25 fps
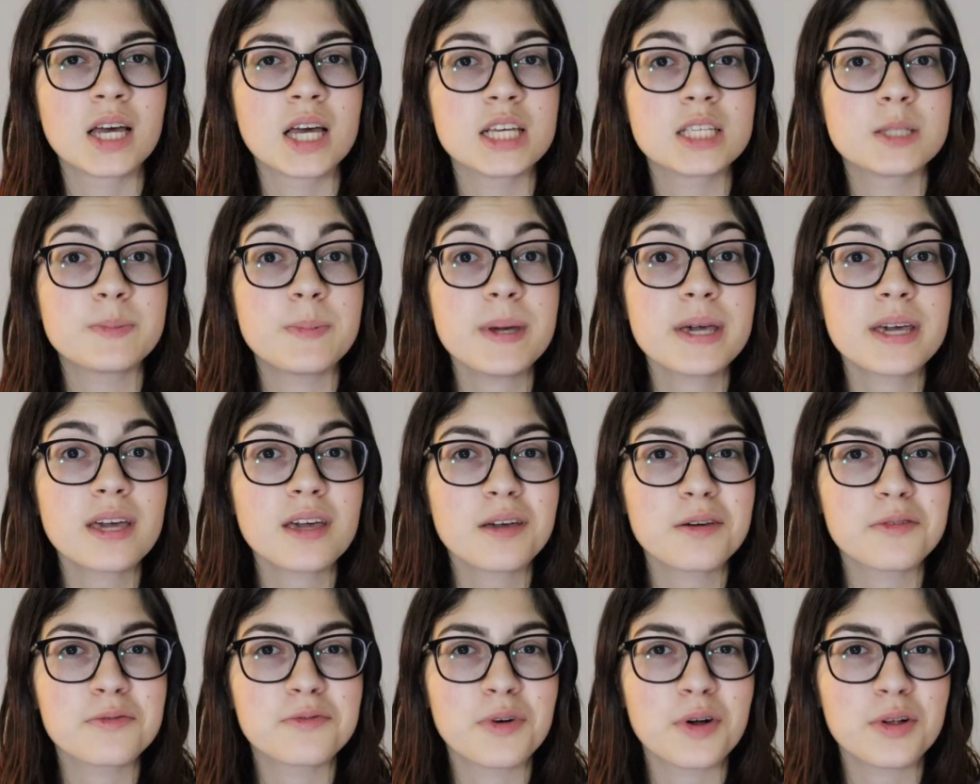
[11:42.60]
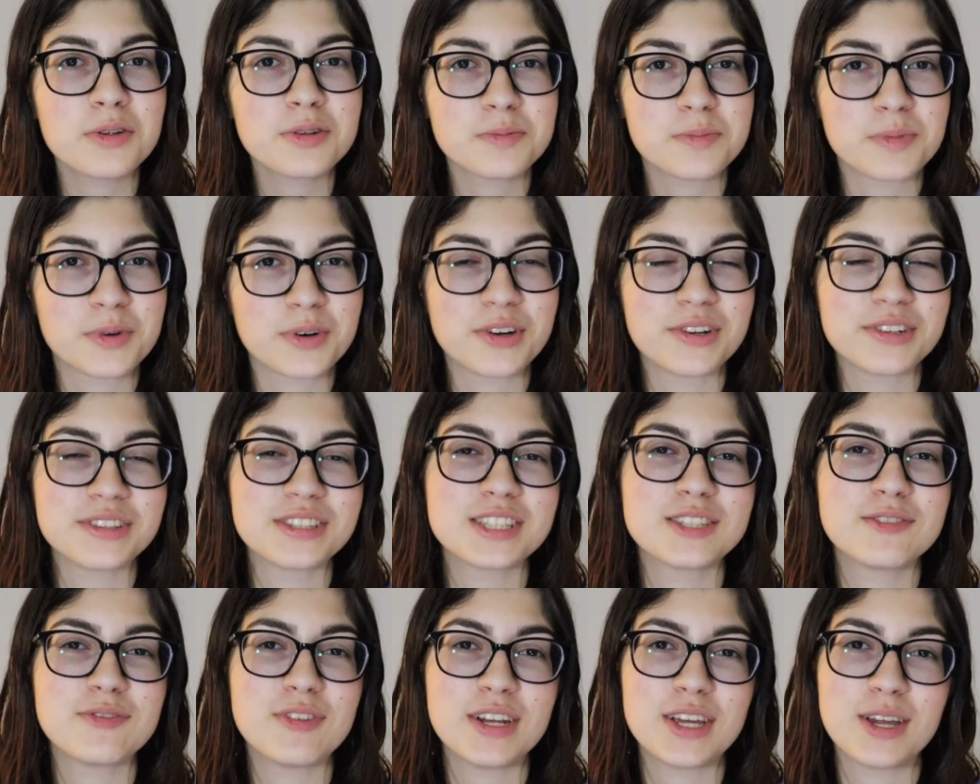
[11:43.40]
Speaking of Voldemort,
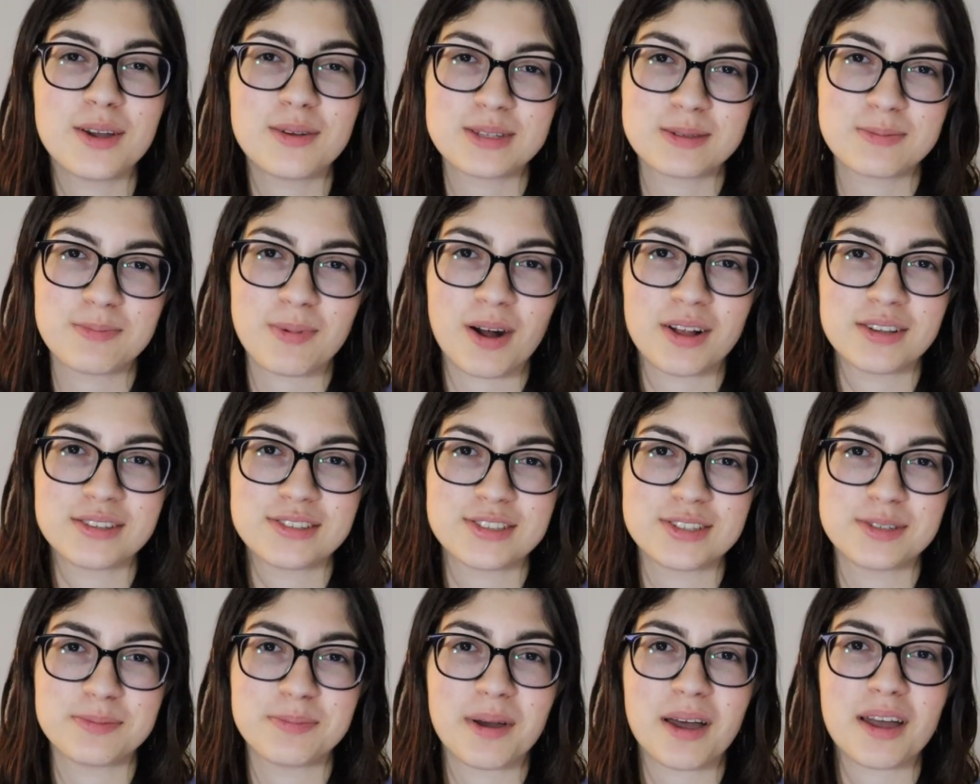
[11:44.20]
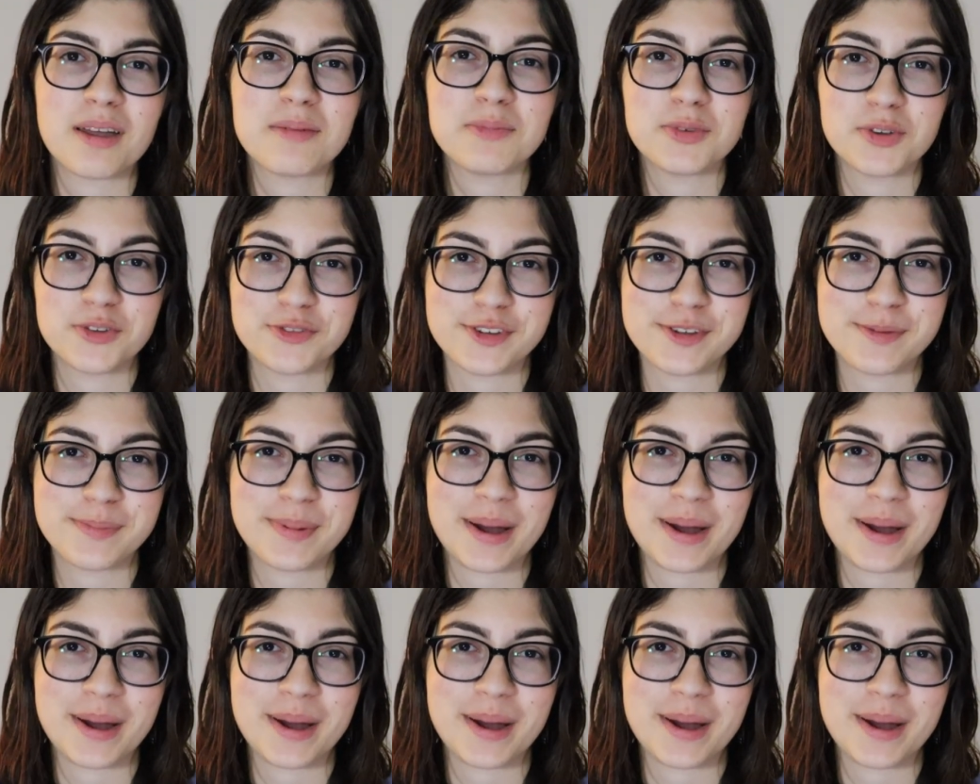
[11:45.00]
this video is sponsored by Movie